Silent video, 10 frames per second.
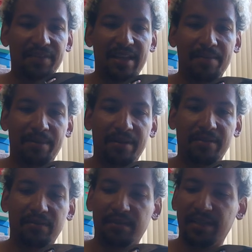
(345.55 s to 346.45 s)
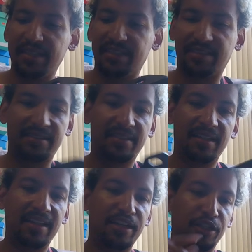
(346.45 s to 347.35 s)
for that, but it's
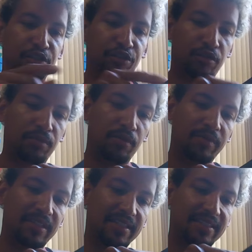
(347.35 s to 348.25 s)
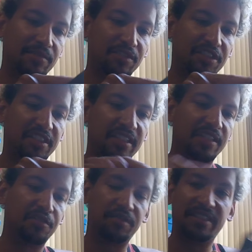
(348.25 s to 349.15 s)
durable because it was just a
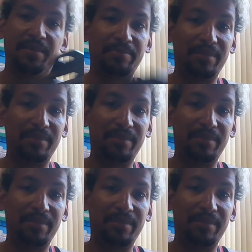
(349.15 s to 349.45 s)
little nip